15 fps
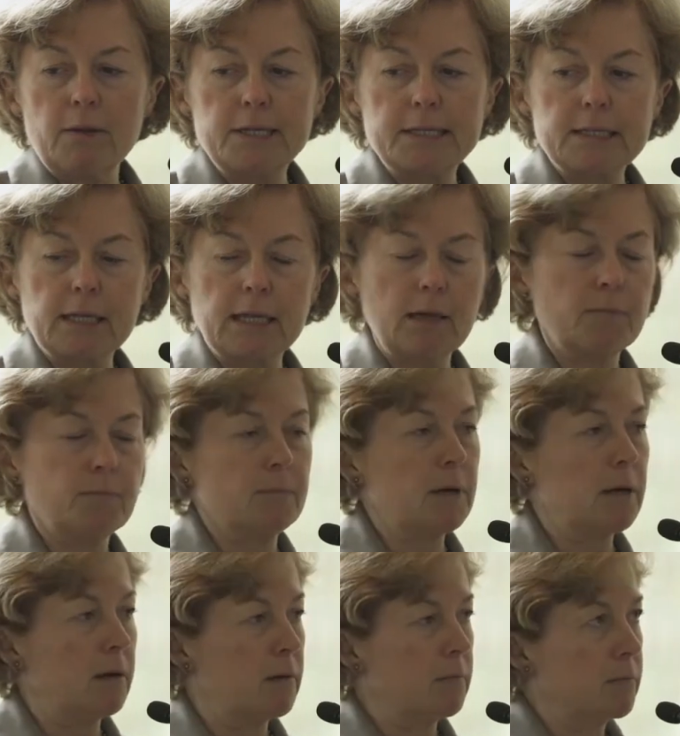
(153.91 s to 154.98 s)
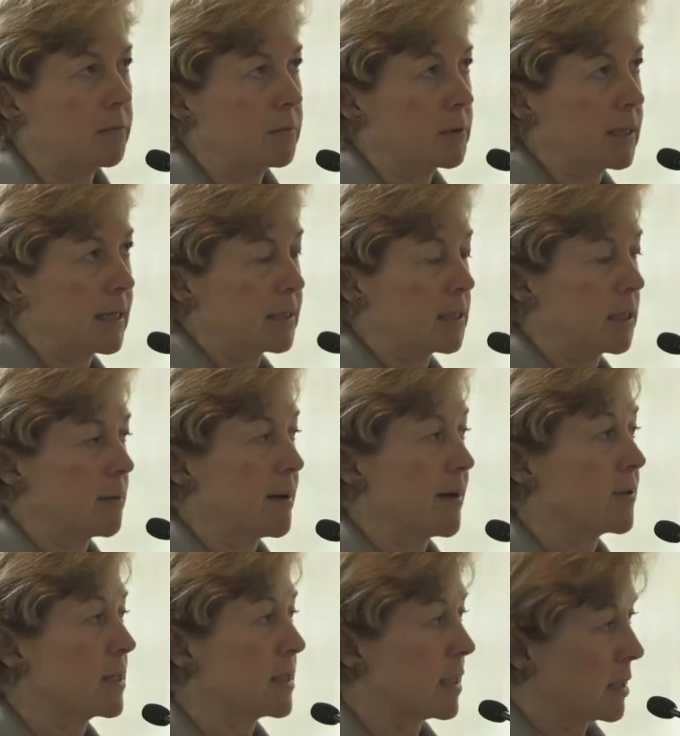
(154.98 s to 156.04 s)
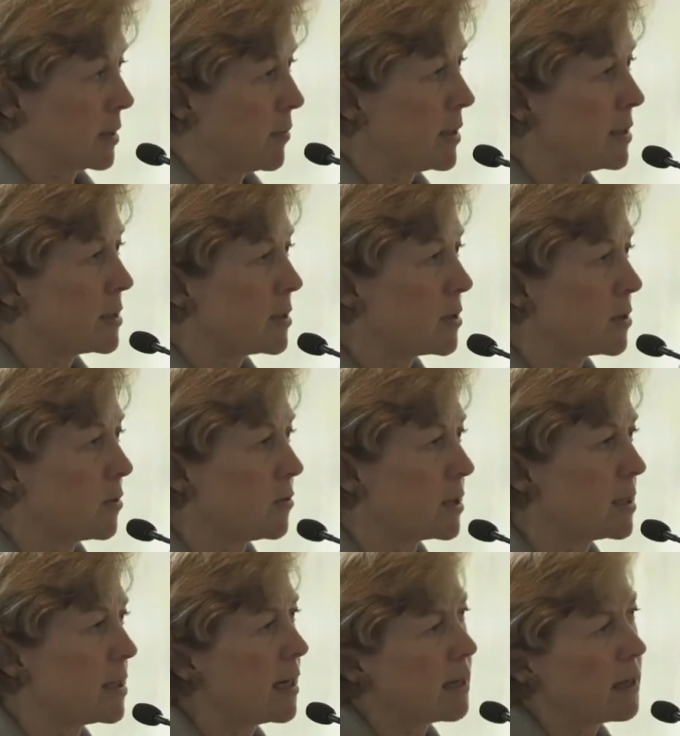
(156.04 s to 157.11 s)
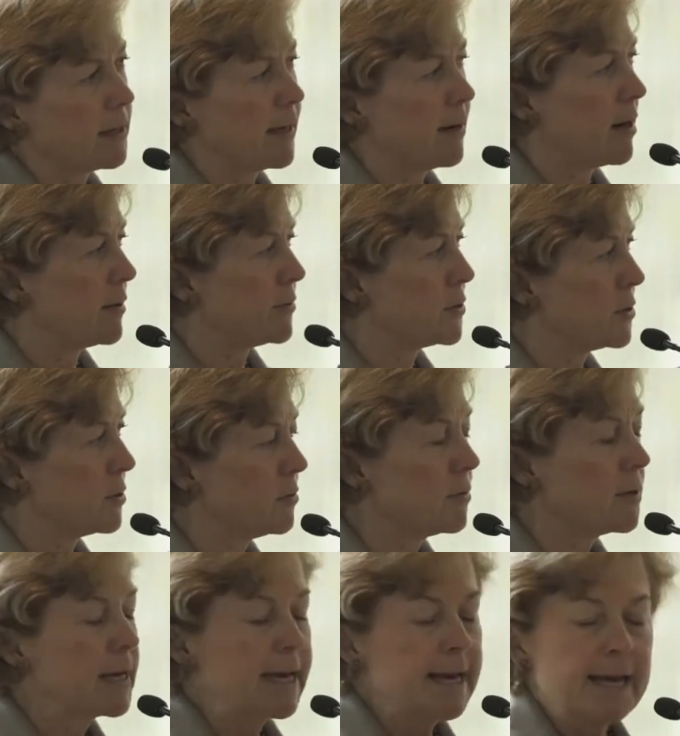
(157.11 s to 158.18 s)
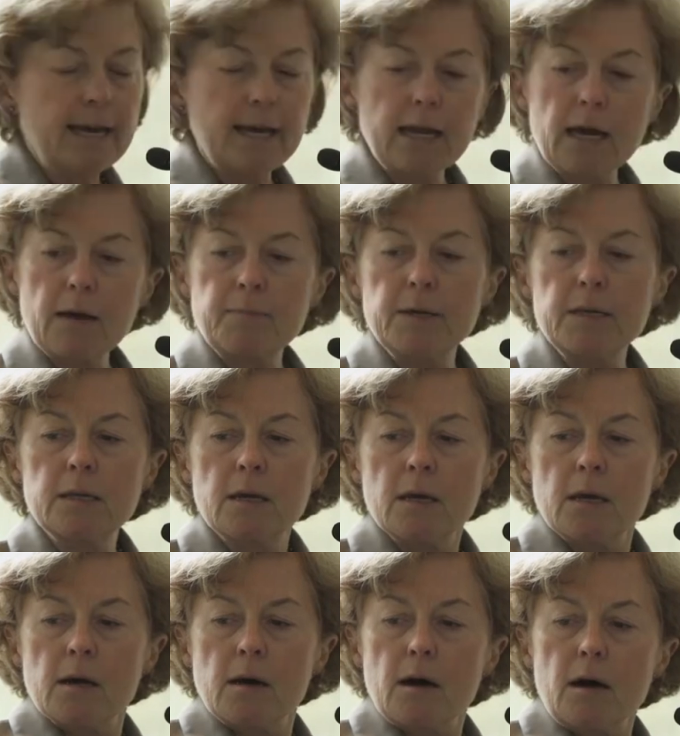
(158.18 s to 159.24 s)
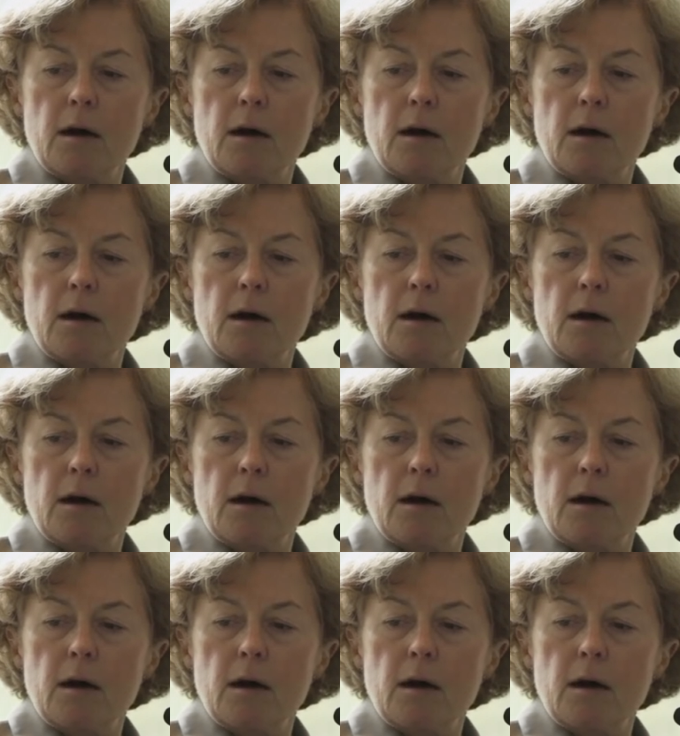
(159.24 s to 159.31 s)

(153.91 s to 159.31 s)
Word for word: This study uh, tested them after six months, so it's not clear how soon it happened.